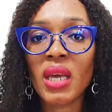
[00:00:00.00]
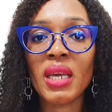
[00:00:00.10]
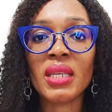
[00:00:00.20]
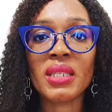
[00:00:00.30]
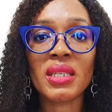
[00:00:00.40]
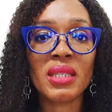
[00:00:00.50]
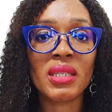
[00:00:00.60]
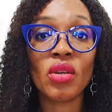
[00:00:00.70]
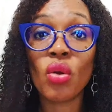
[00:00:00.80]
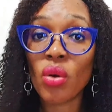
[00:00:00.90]
It is
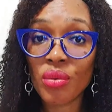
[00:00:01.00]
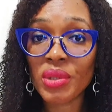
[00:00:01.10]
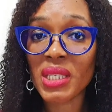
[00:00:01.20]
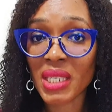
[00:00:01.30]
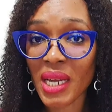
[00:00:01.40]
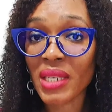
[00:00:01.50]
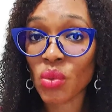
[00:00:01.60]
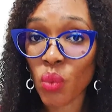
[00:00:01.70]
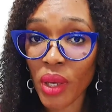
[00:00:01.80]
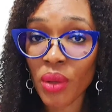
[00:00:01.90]
low risk as
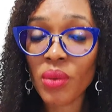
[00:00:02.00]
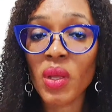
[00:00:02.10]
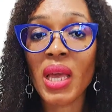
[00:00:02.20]
well,